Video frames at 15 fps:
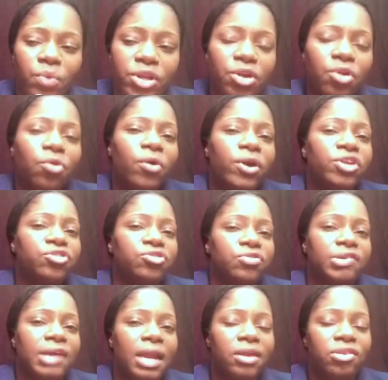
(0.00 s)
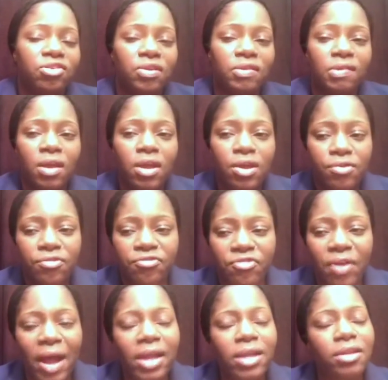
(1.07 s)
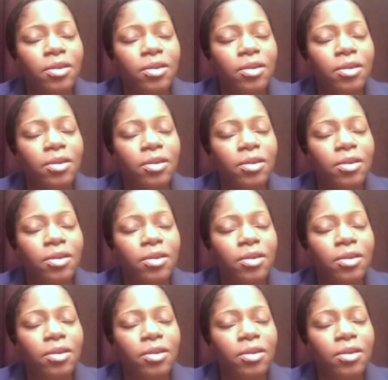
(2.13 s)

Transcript: you're going through challenges, find the